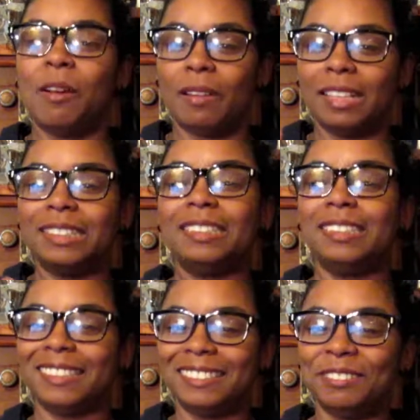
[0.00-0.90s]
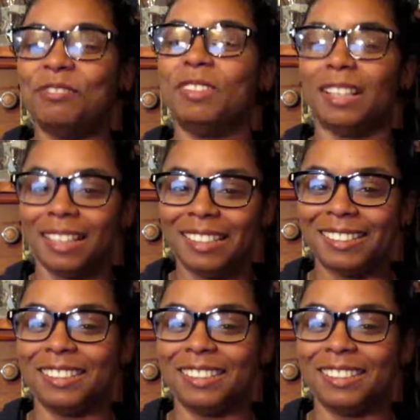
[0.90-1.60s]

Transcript: when a certain villain is